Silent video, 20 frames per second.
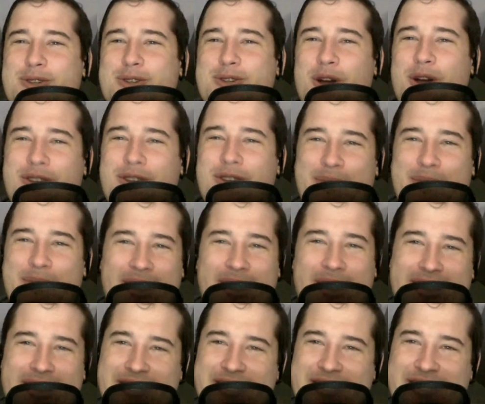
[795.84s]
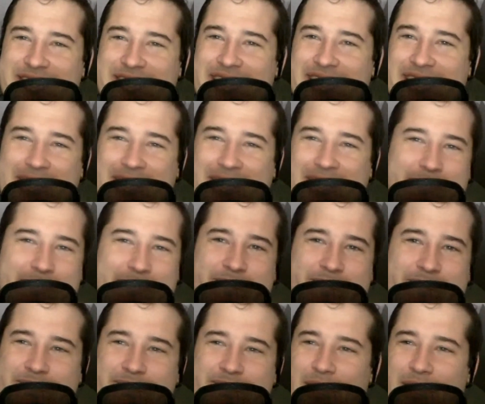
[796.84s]
You joked about it yesterday.
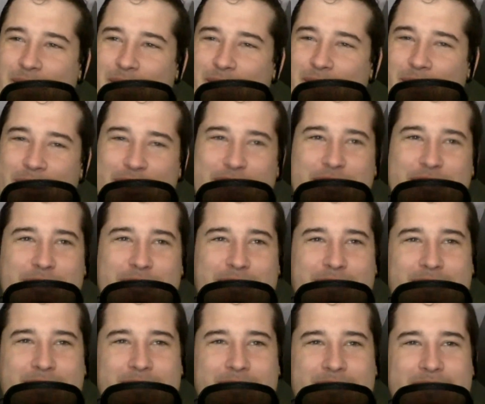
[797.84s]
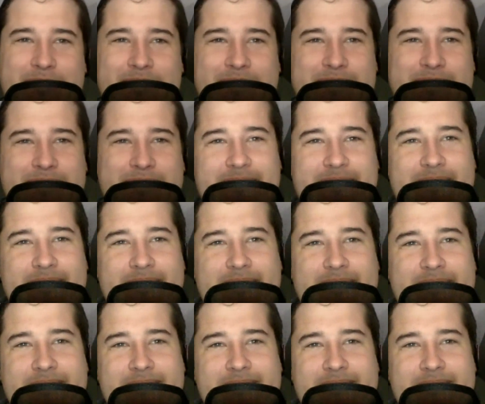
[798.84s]
I did. On one of them. I know.